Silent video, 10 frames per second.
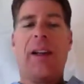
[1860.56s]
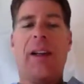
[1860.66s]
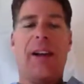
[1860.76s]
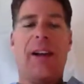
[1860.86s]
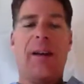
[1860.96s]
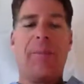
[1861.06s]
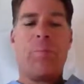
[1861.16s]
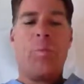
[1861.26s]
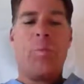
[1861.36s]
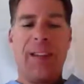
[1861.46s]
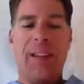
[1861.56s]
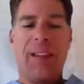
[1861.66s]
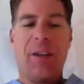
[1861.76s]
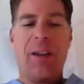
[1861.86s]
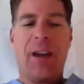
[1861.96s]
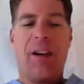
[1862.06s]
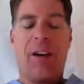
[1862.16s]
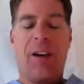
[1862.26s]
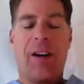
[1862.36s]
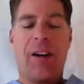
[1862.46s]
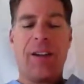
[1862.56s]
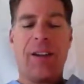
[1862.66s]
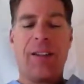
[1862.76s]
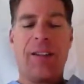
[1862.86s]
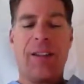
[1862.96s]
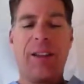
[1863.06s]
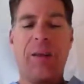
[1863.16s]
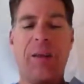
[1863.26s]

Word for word: Um, you know, there are there's some